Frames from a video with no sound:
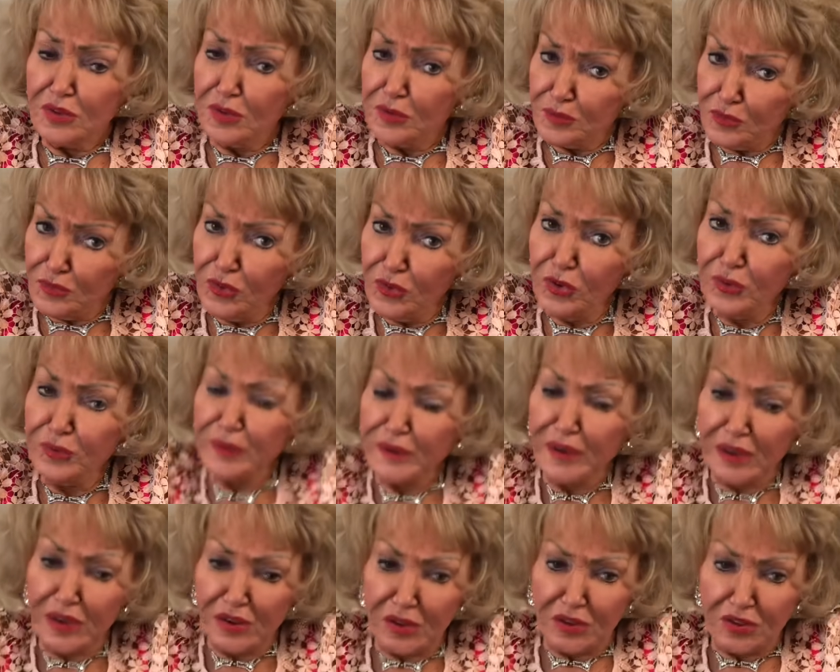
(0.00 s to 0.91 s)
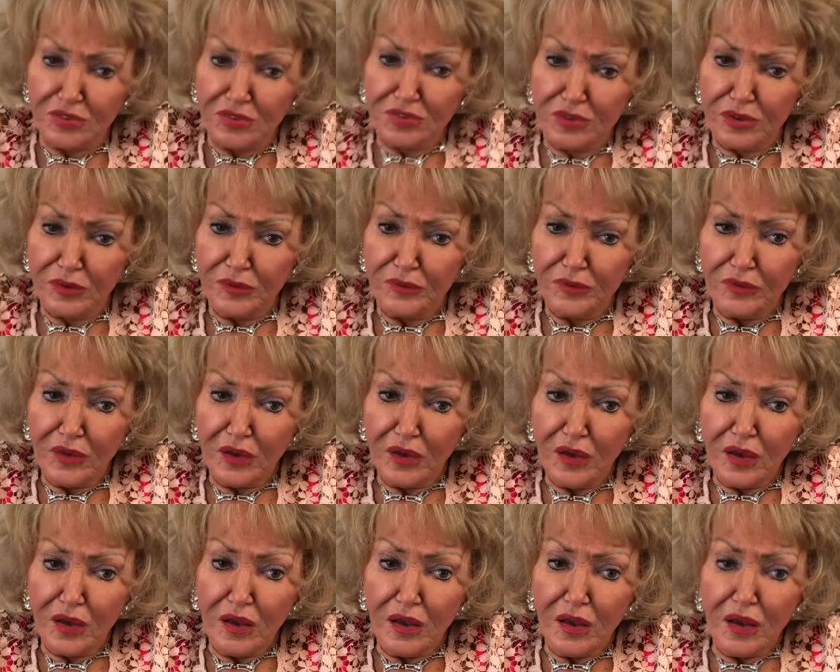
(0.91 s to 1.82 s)
New beginnings.
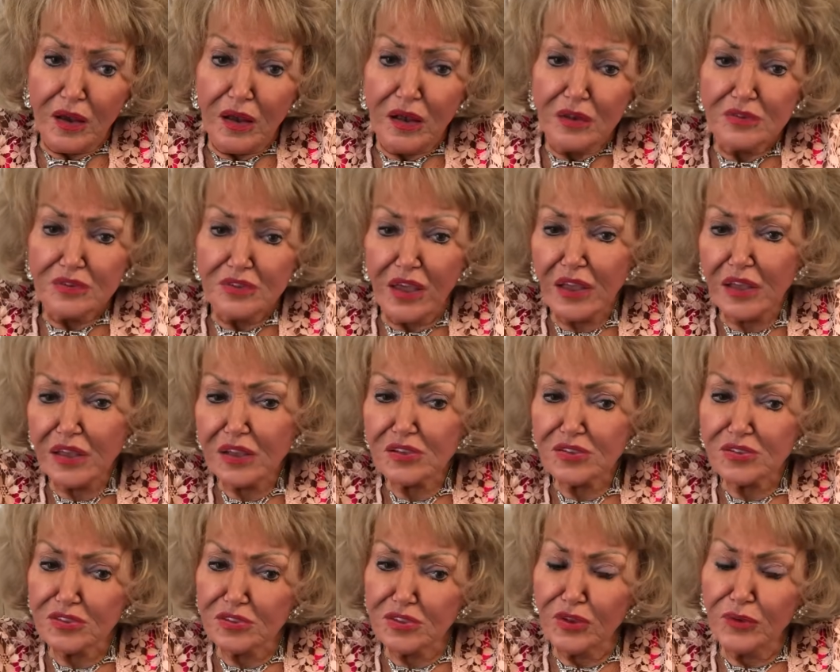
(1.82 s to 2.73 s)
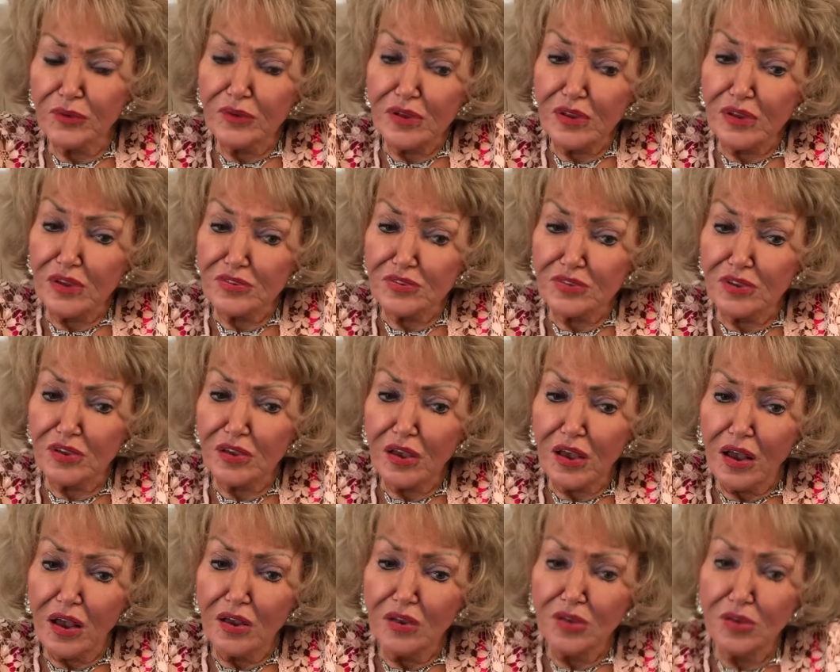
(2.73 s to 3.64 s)
Take it slow and easy,
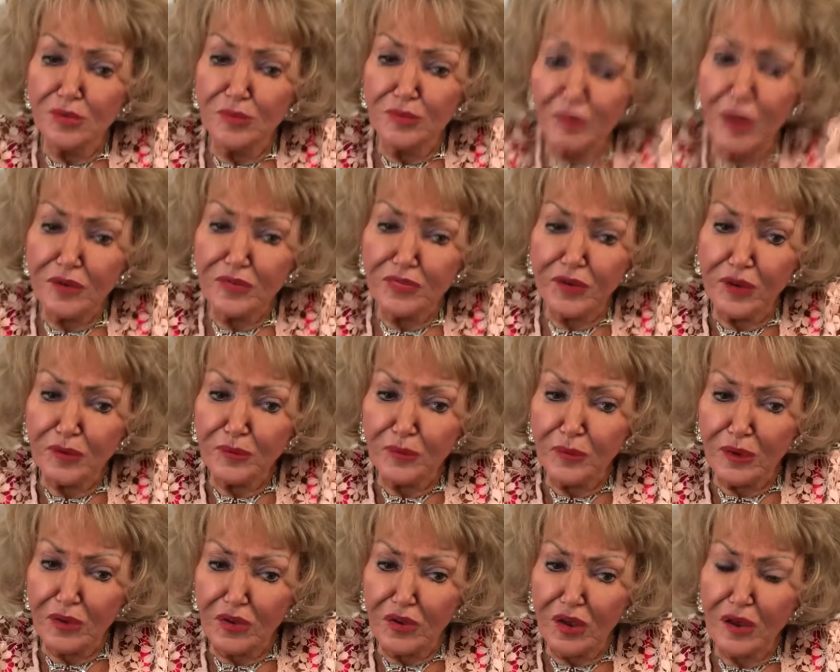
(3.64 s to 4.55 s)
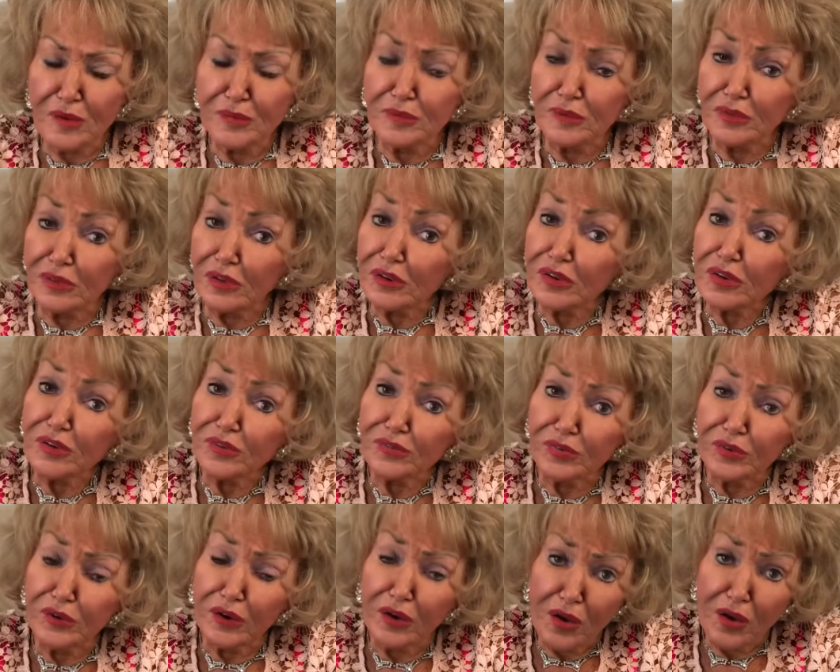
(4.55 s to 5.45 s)
and you may find what you have been looking
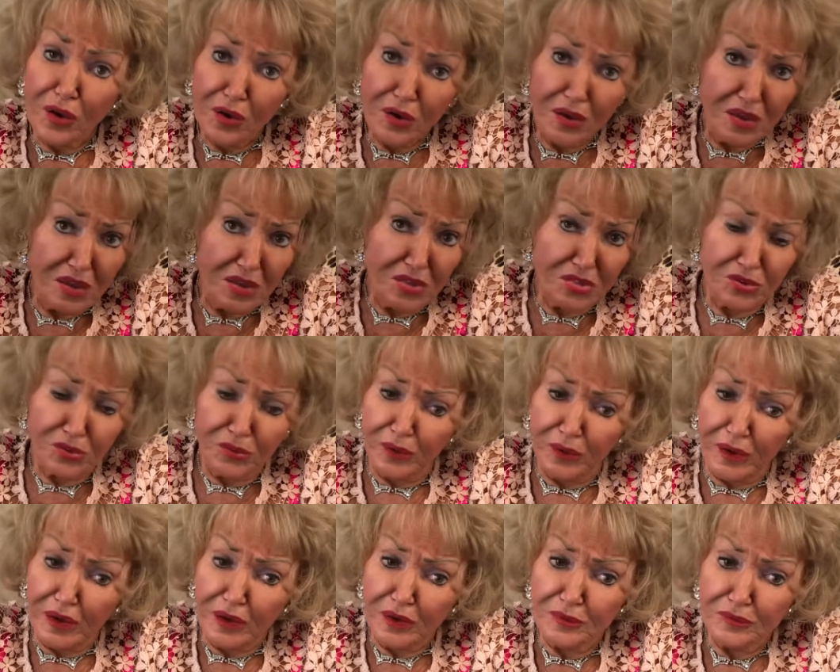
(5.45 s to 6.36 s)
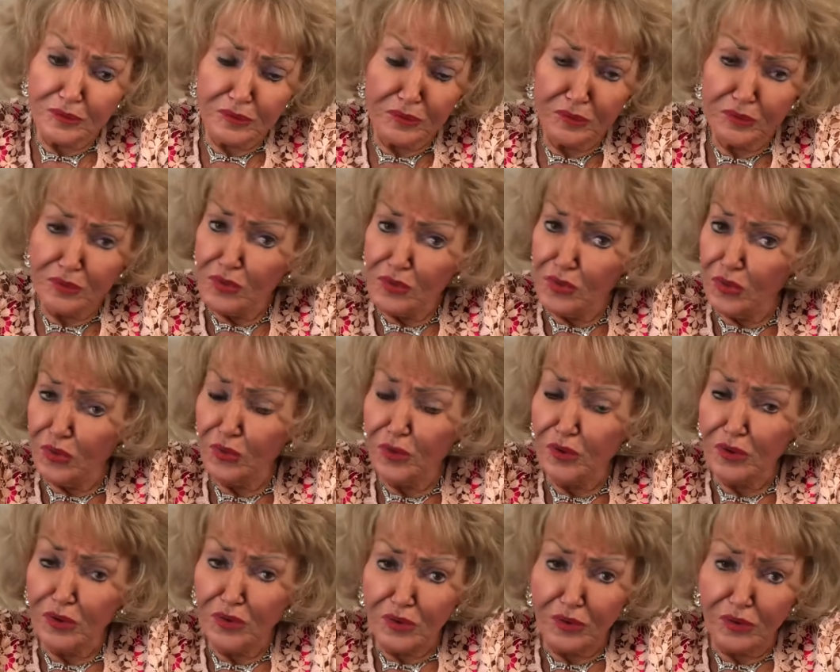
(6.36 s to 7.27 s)
for. Either way, new
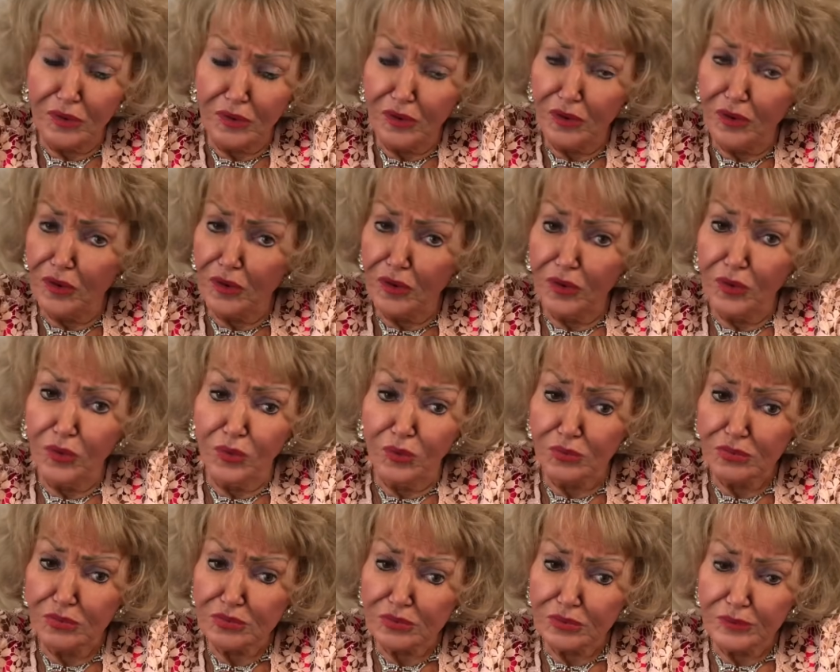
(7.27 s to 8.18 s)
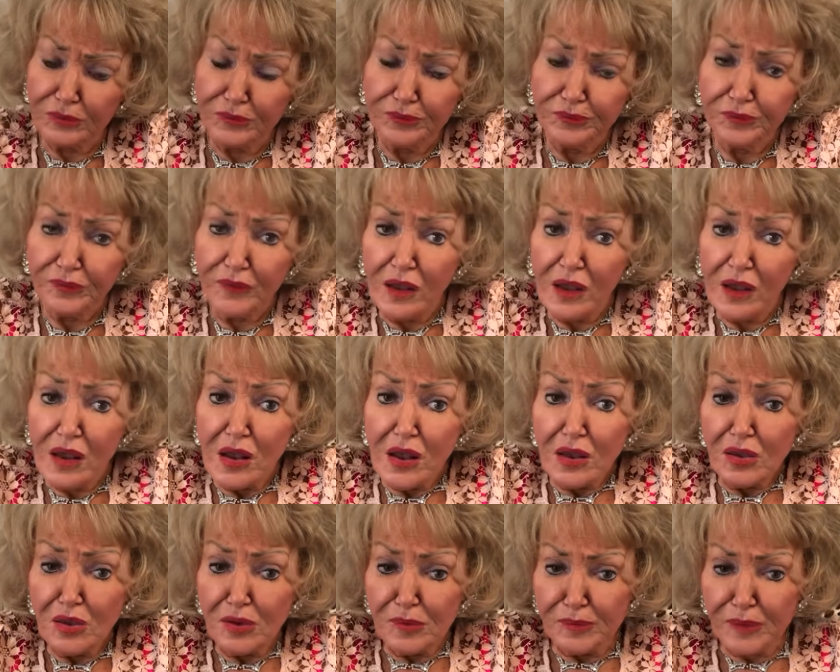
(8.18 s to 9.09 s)
or old.
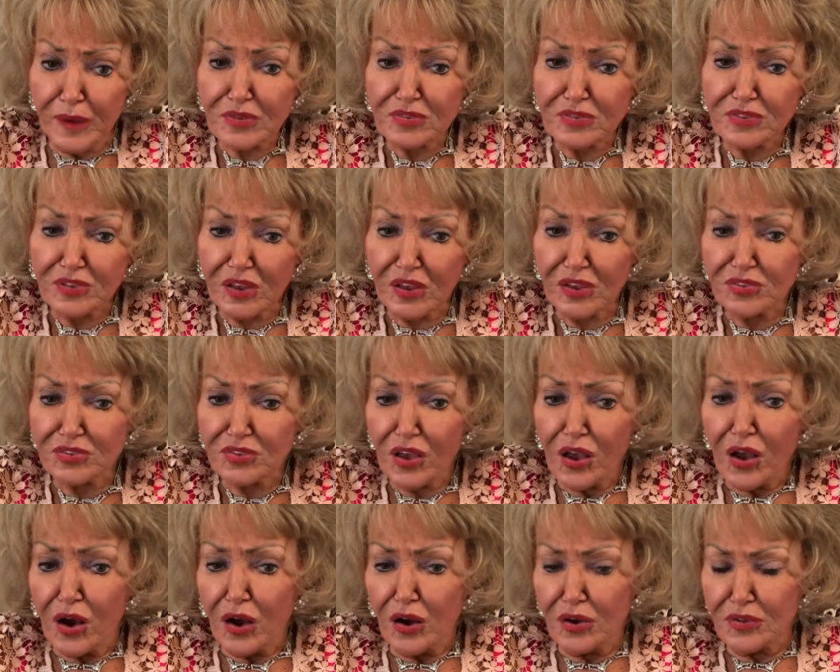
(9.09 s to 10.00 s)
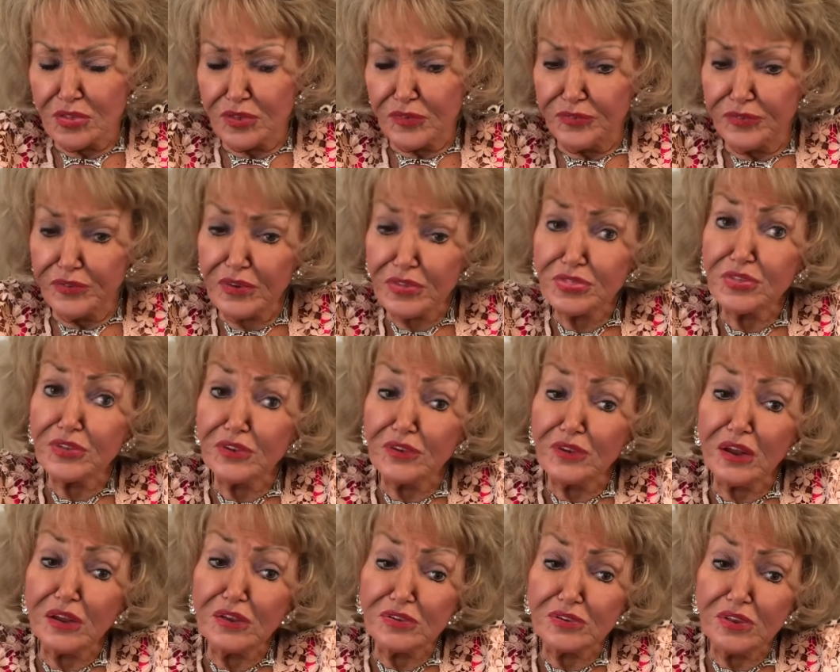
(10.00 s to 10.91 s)
Your best days are the 5th, the
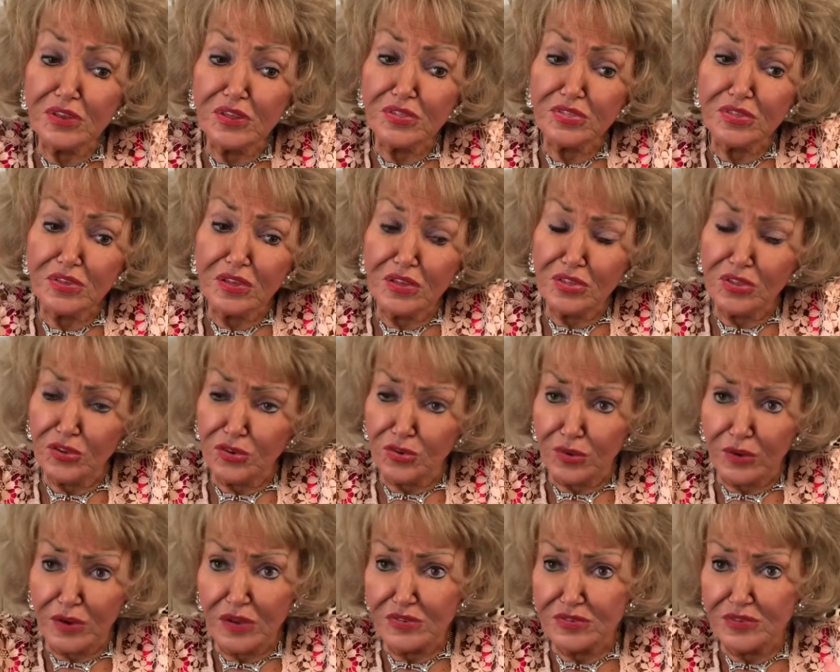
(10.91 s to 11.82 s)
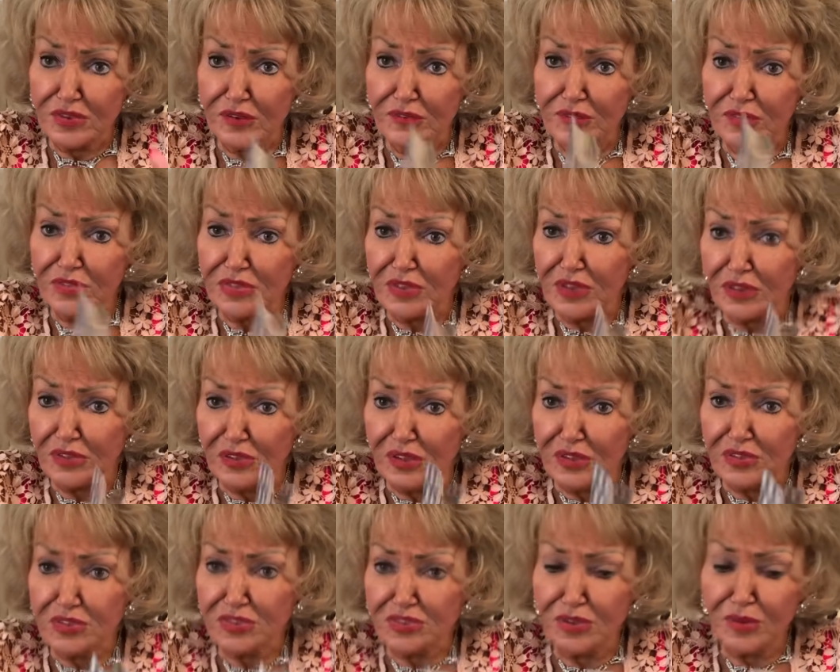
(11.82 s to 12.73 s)
19th, and the 27th, and
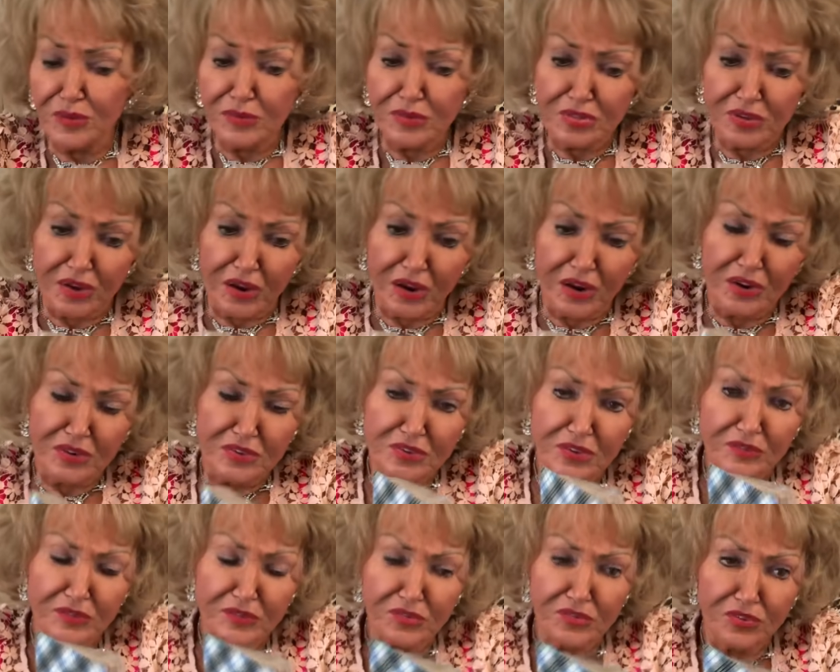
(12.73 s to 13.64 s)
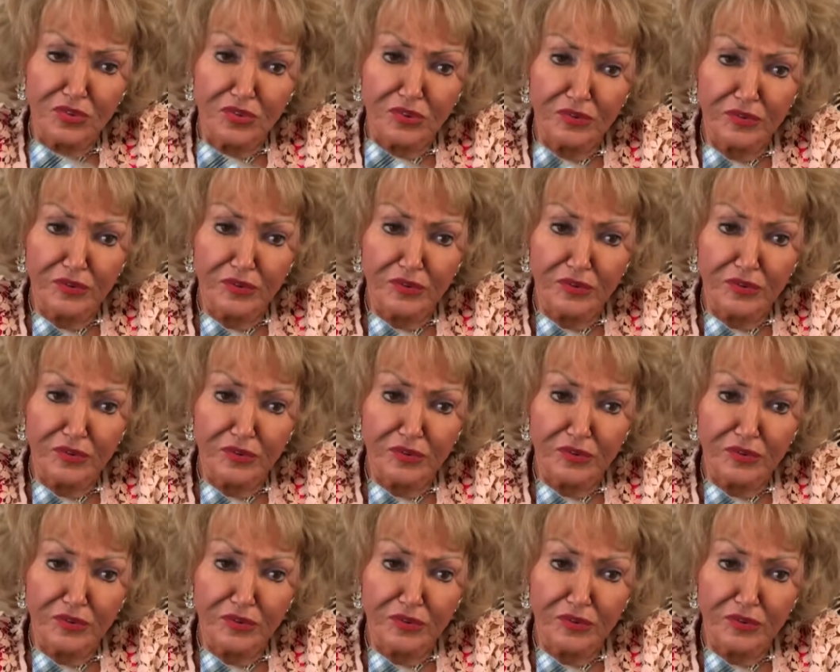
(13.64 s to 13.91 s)
let's see what the cards have in store